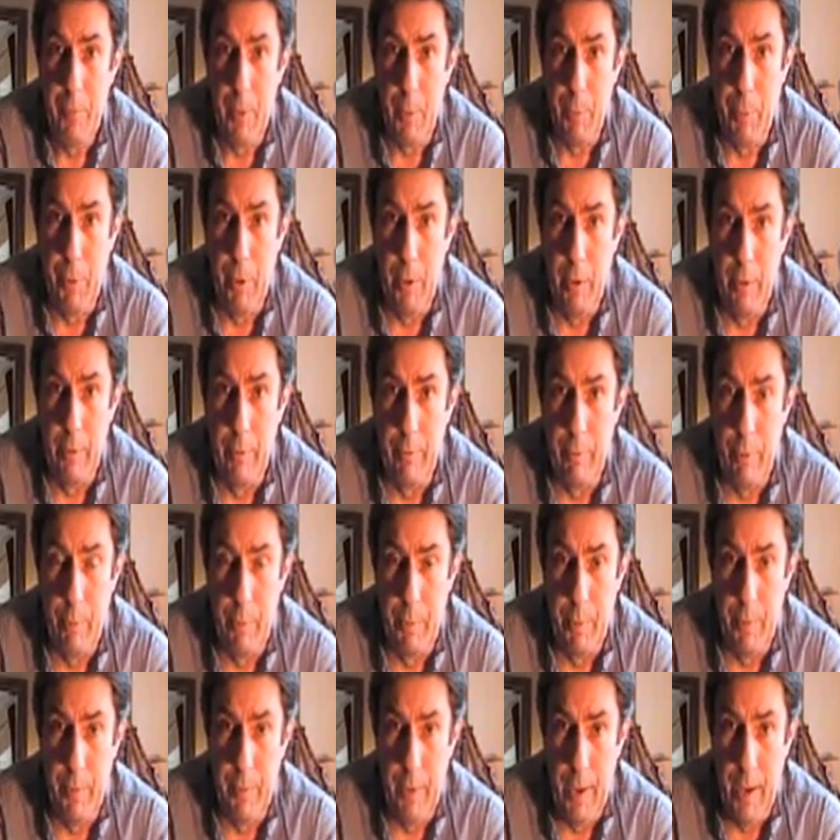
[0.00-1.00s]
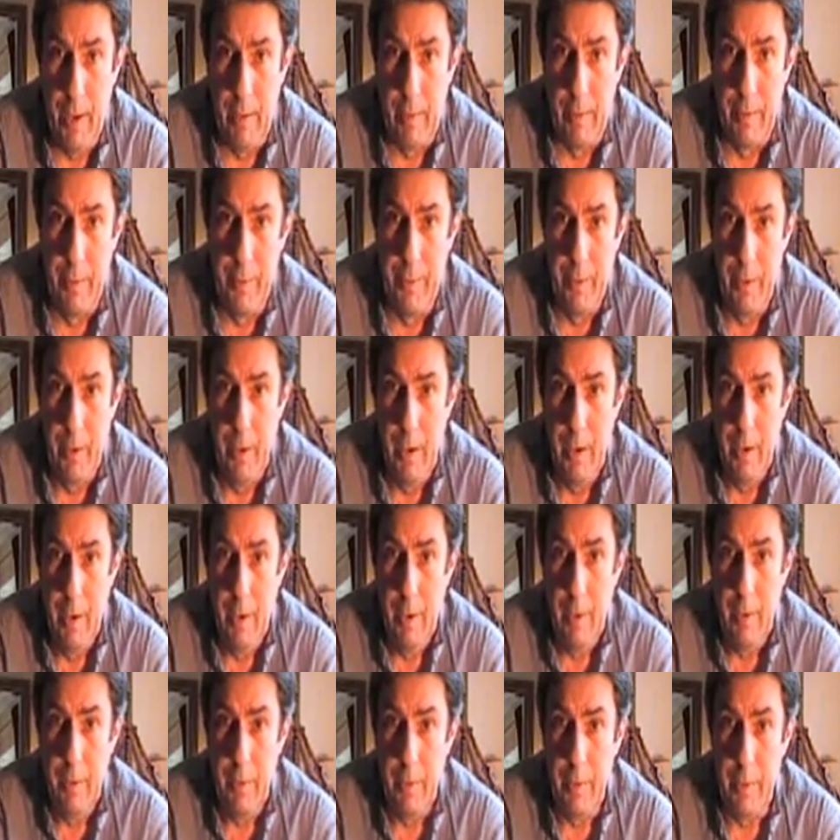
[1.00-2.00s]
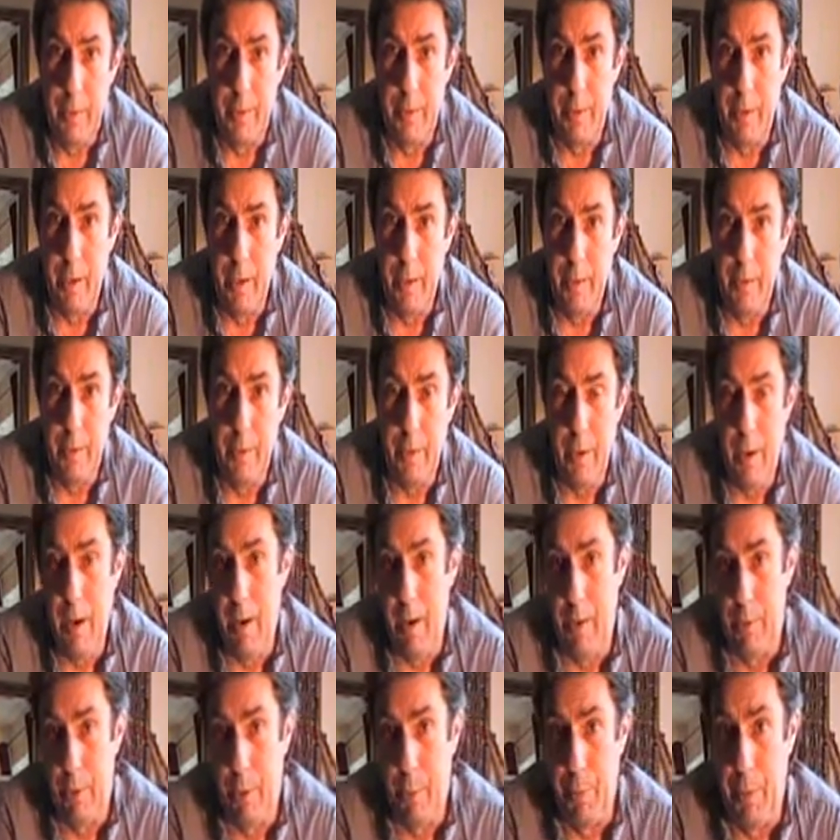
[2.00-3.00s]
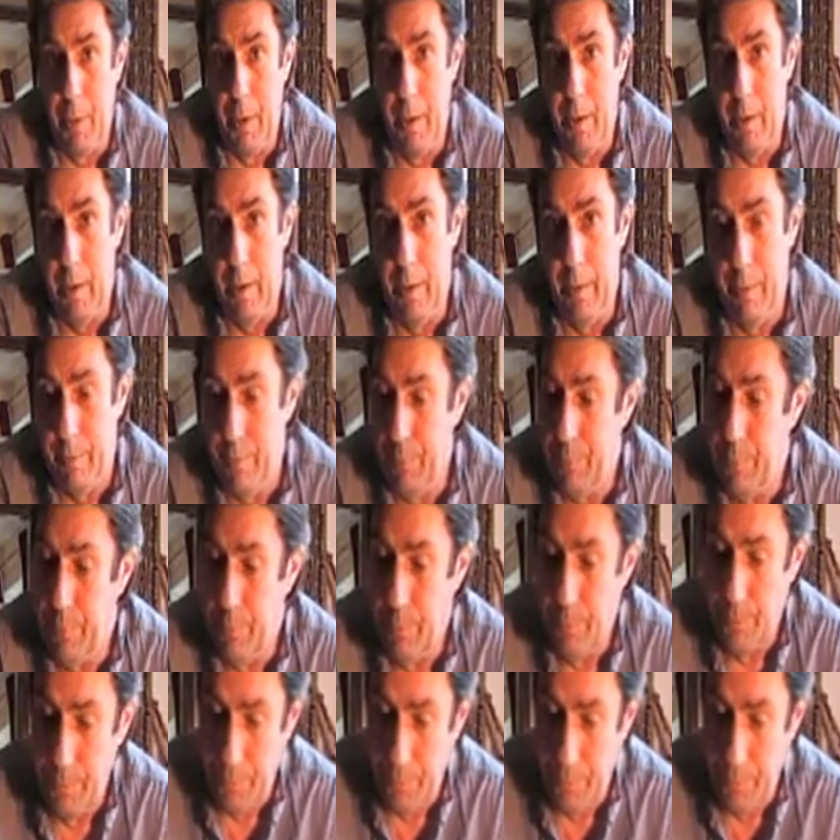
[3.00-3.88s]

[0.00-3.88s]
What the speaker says: the pollen from the flowers contains atropine, and